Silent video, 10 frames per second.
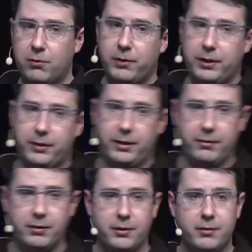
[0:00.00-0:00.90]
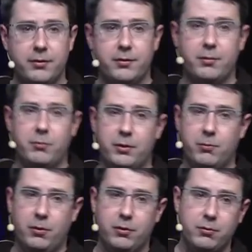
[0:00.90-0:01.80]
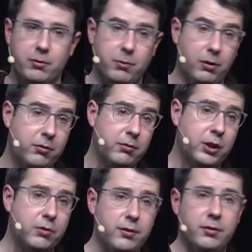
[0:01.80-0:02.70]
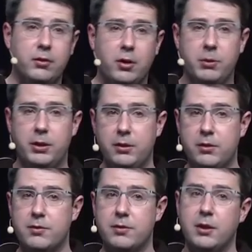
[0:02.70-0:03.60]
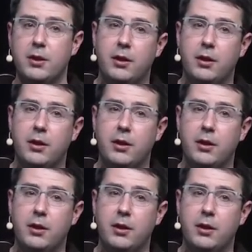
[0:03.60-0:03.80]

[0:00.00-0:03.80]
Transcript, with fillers: of like the classical systems, they will also will also increase in the coming years.